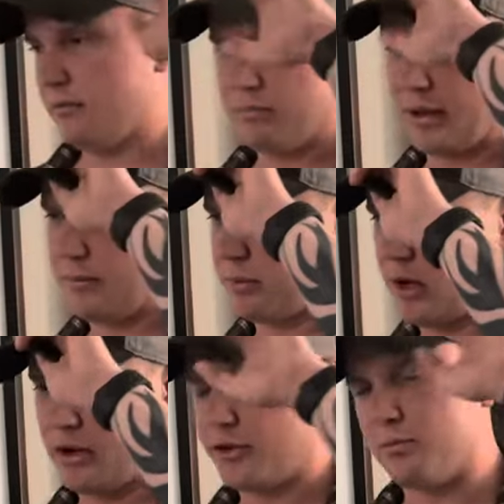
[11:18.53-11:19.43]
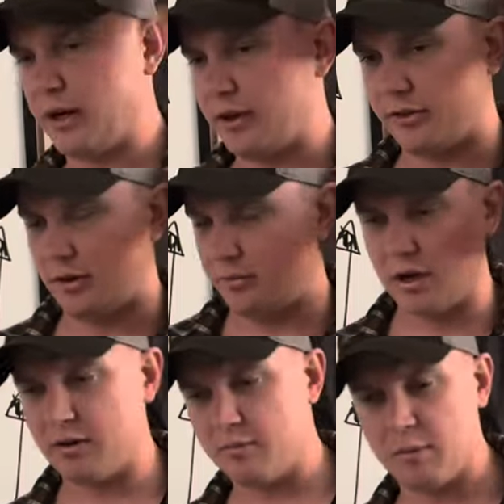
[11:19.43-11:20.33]
break brush or break, I'm
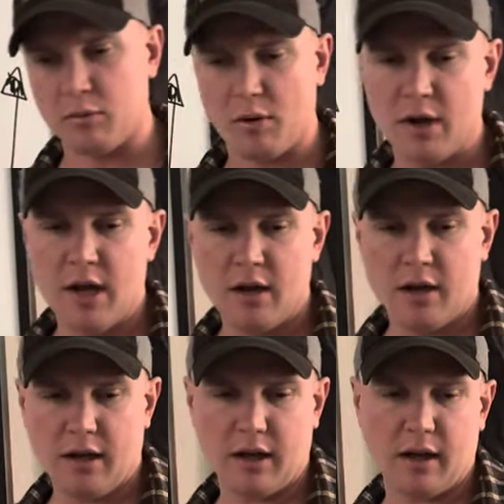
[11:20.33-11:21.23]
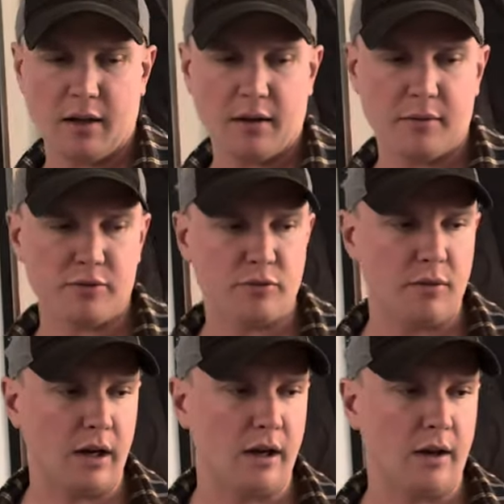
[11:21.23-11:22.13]
trying to remember what, uh,
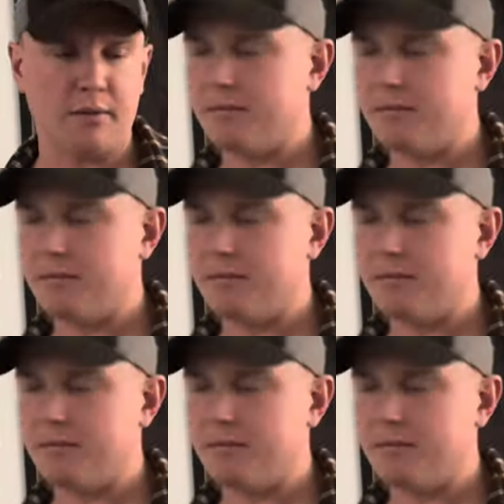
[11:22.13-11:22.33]
uh